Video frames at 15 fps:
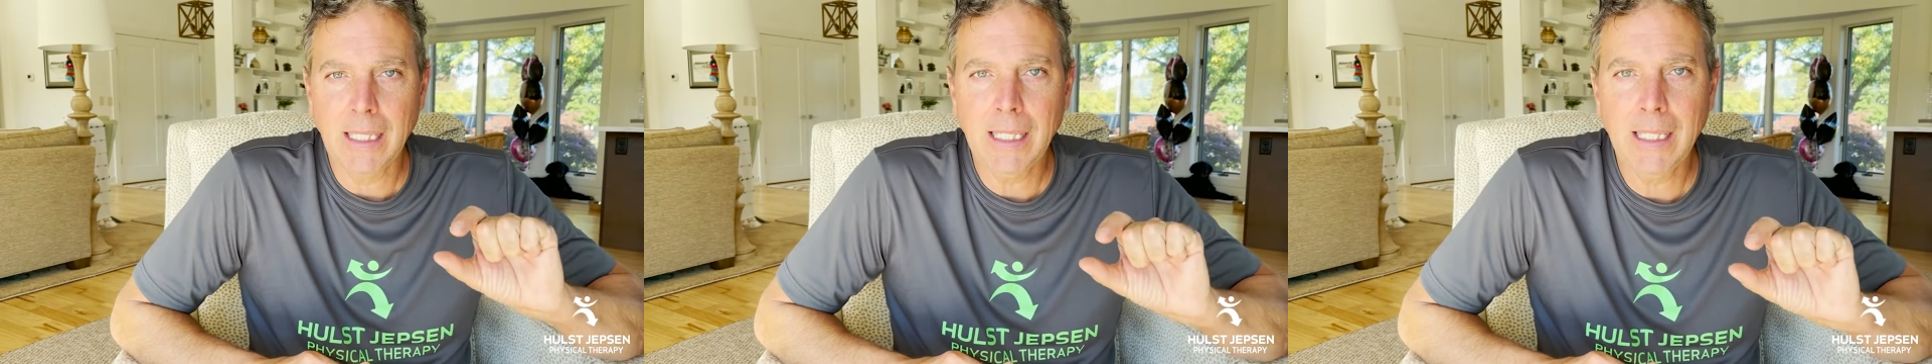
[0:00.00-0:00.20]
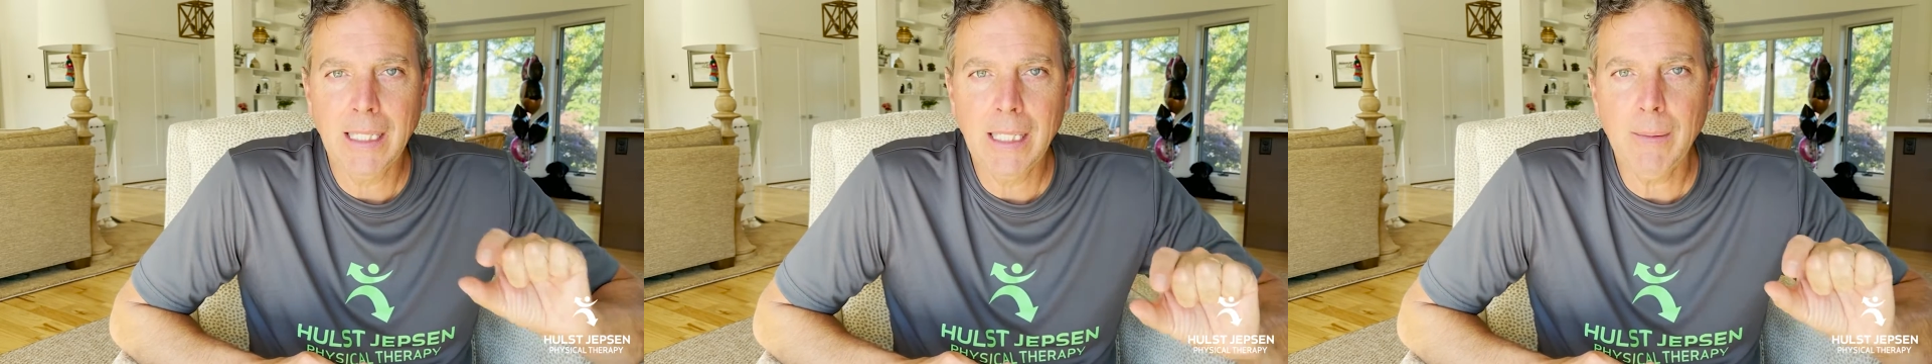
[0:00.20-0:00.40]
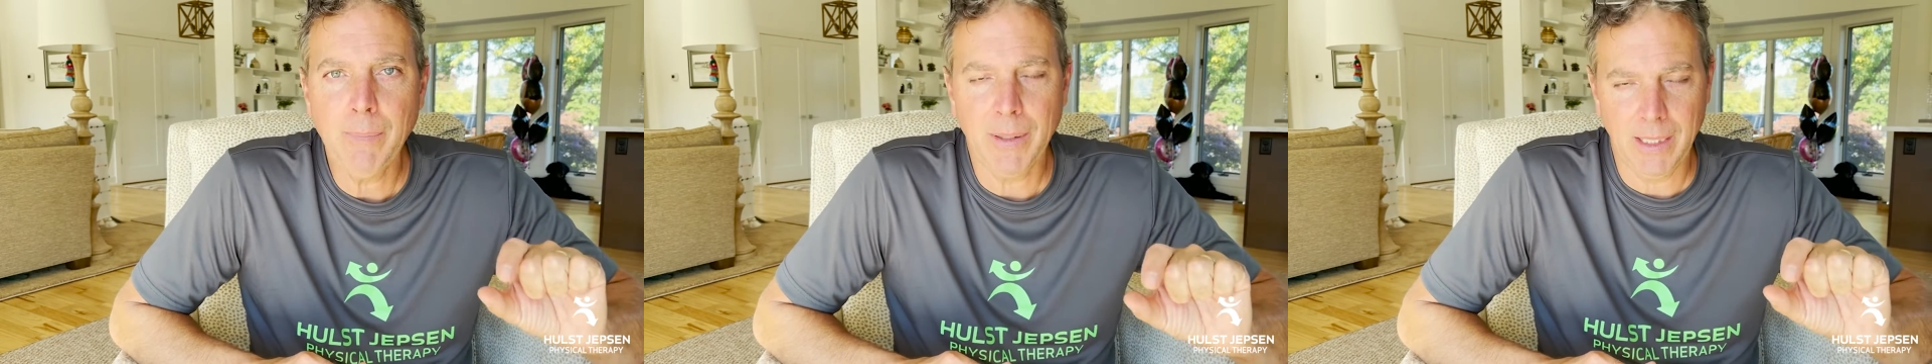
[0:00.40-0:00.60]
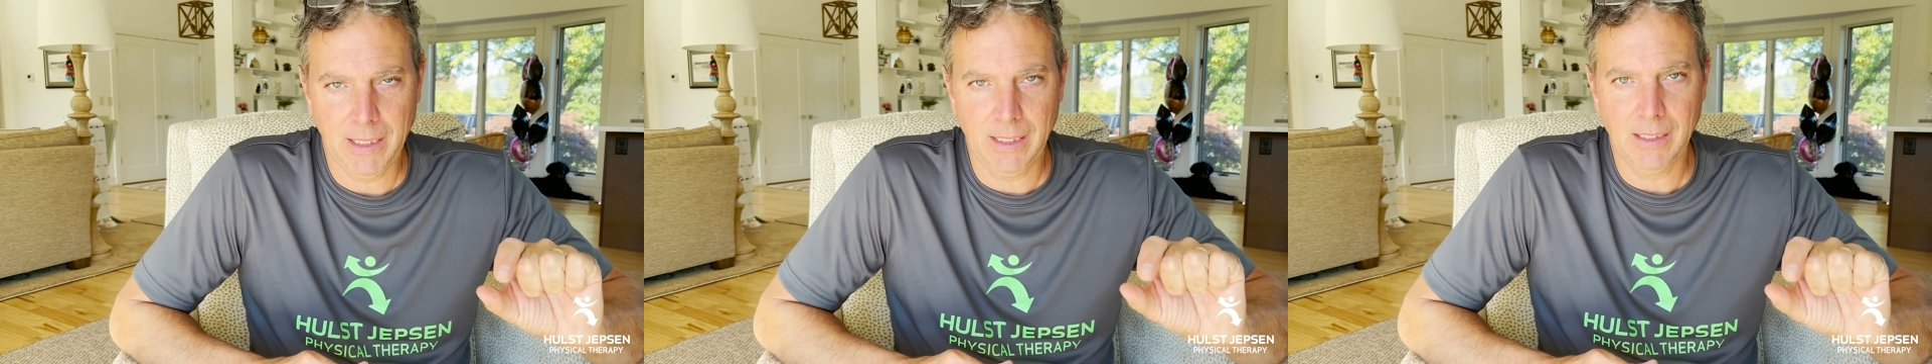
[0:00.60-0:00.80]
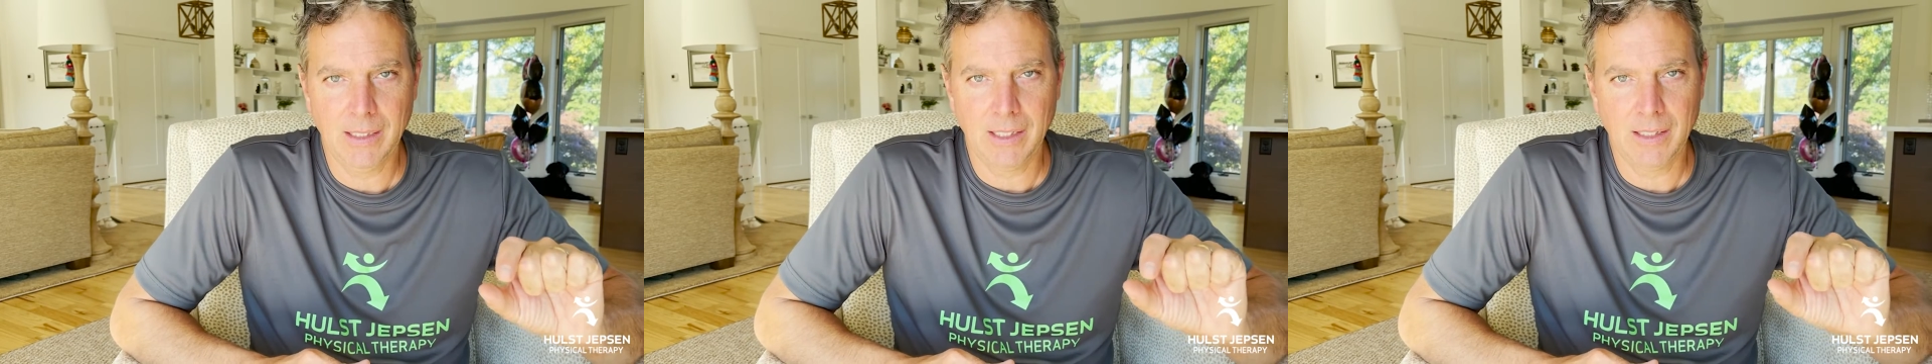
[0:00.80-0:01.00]
key
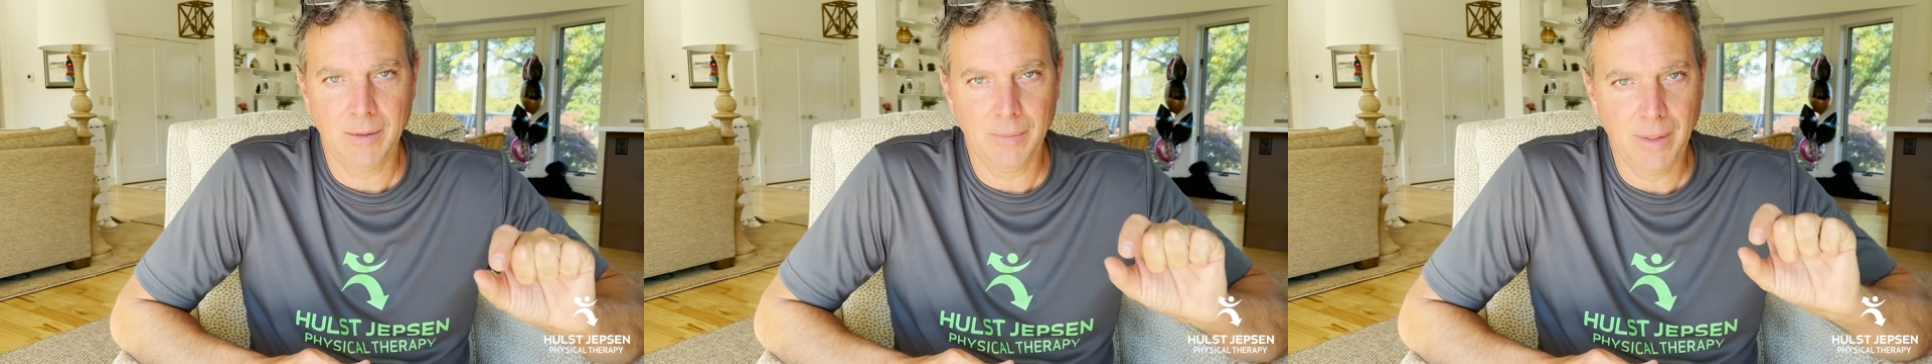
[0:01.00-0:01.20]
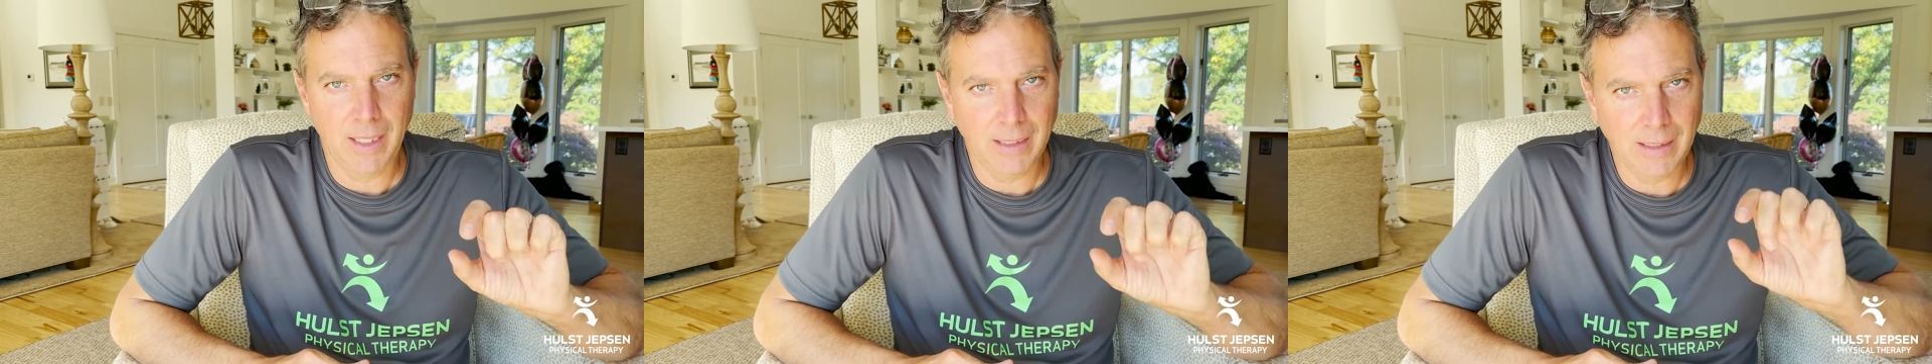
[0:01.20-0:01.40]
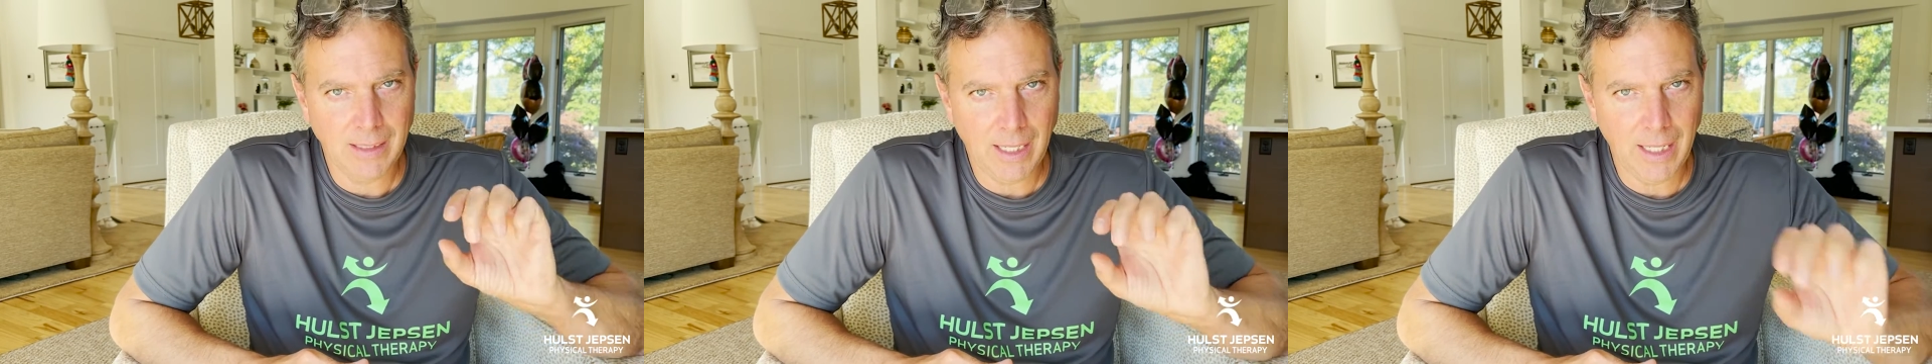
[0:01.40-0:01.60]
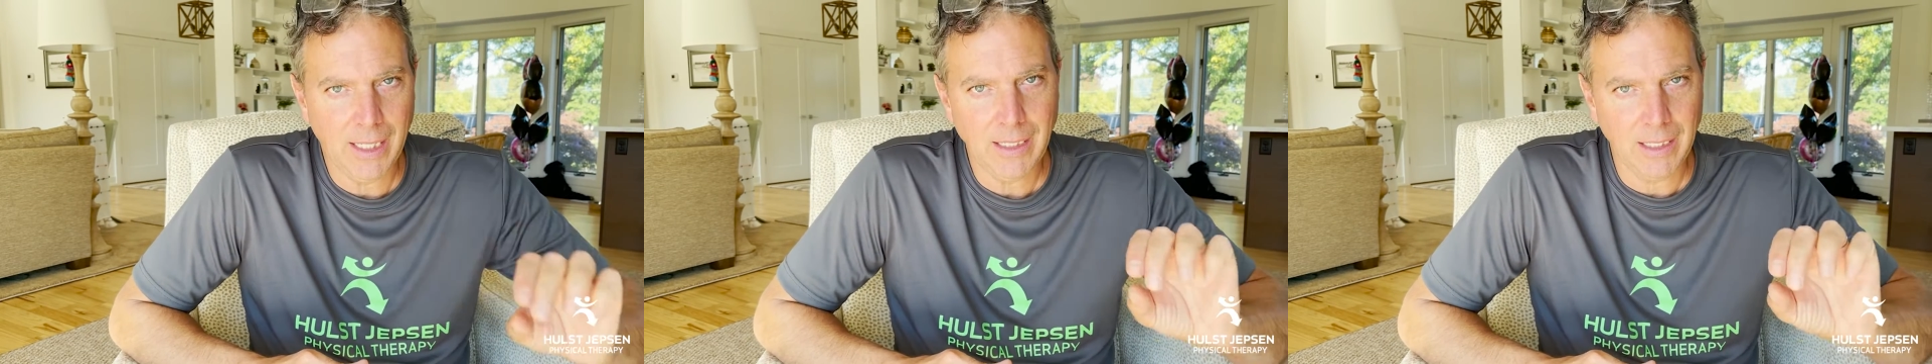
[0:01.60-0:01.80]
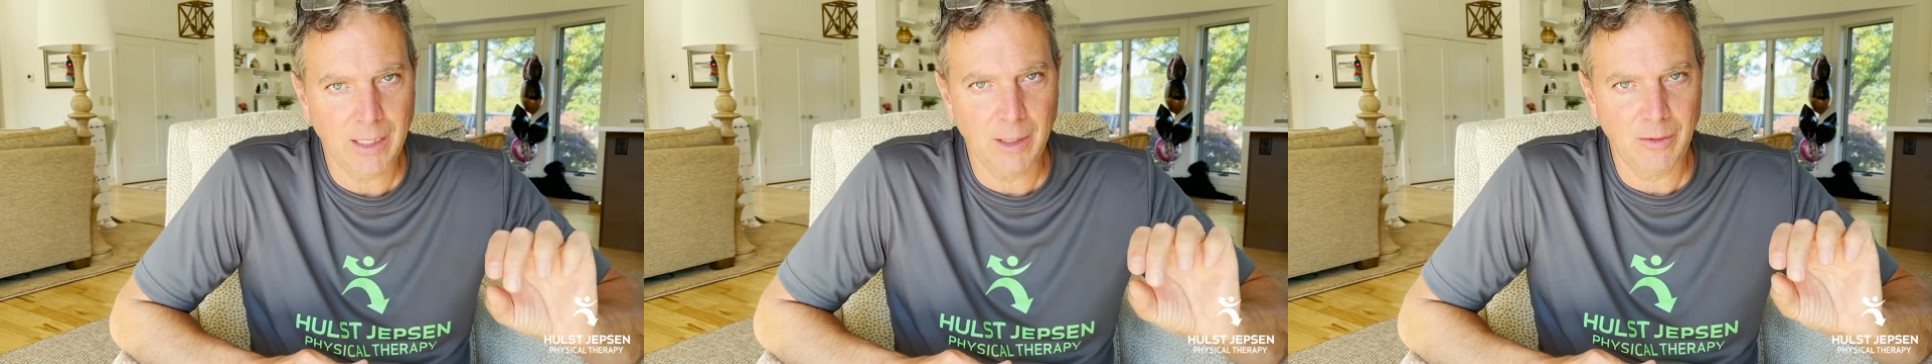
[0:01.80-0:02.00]
piece to
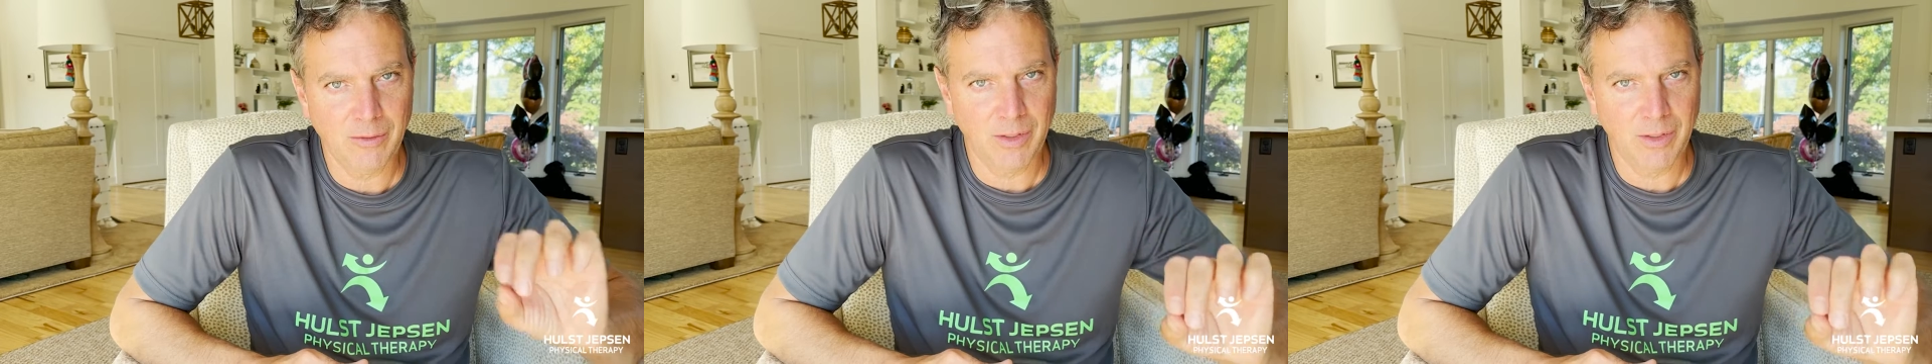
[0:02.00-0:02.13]
maintaining your